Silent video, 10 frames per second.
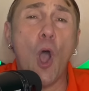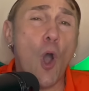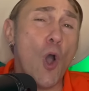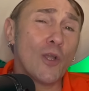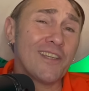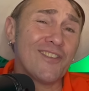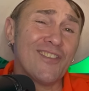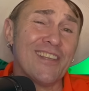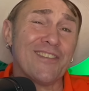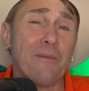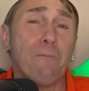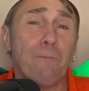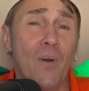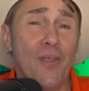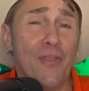August is a
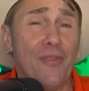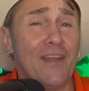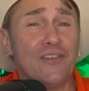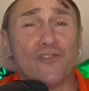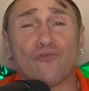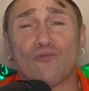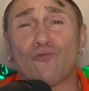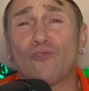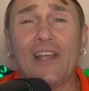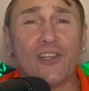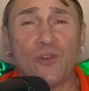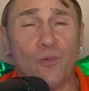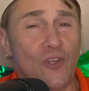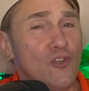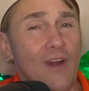month that is rich
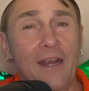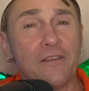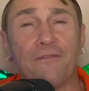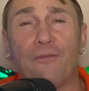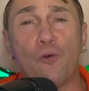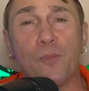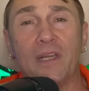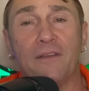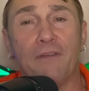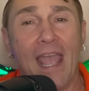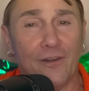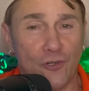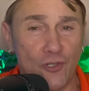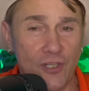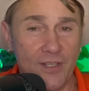with transformative
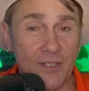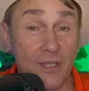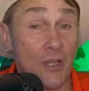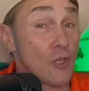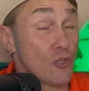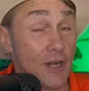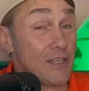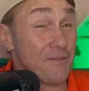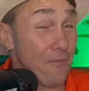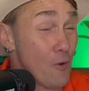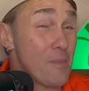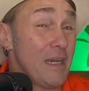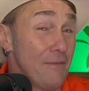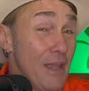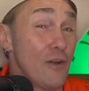energies.
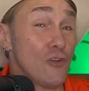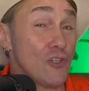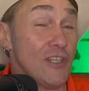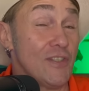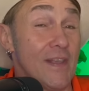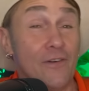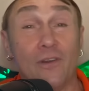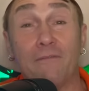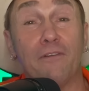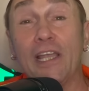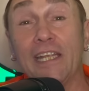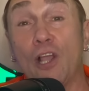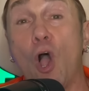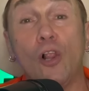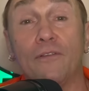Transformative energies that are
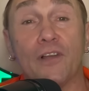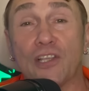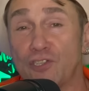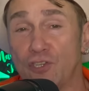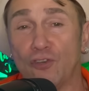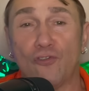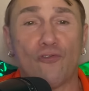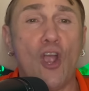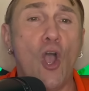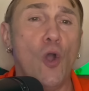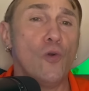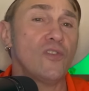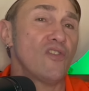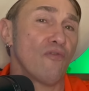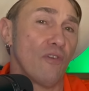inviting all of us to grow,
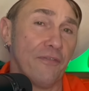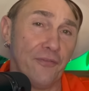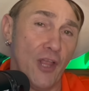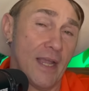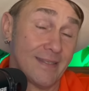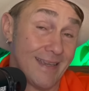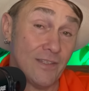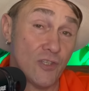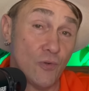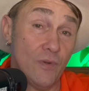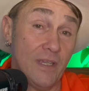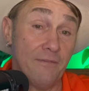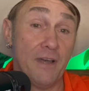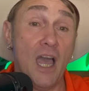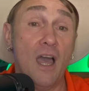to reflect, and to
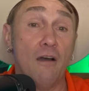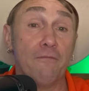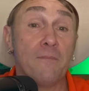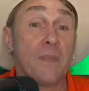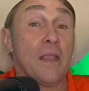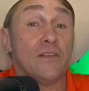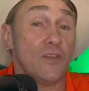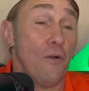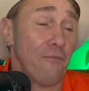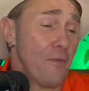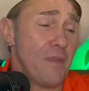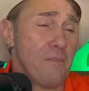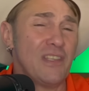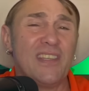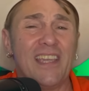evolve. So from the
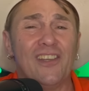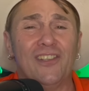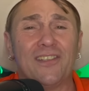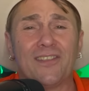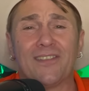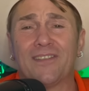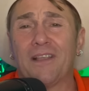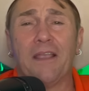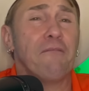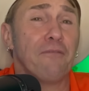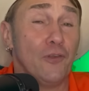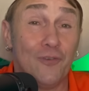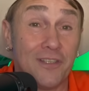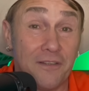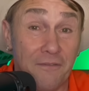meticulous
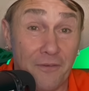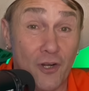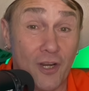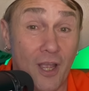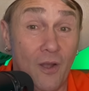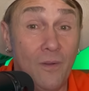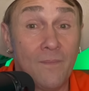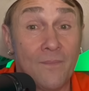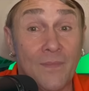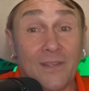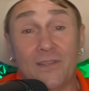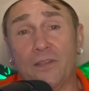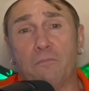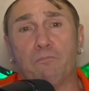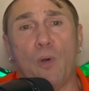influence of Virgo to
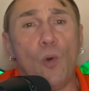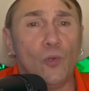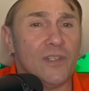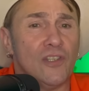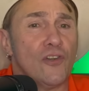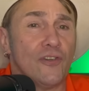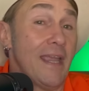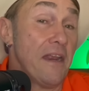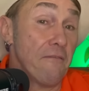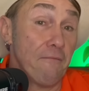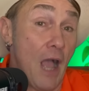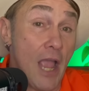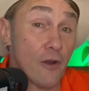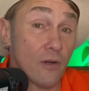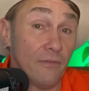the bold and creative fire of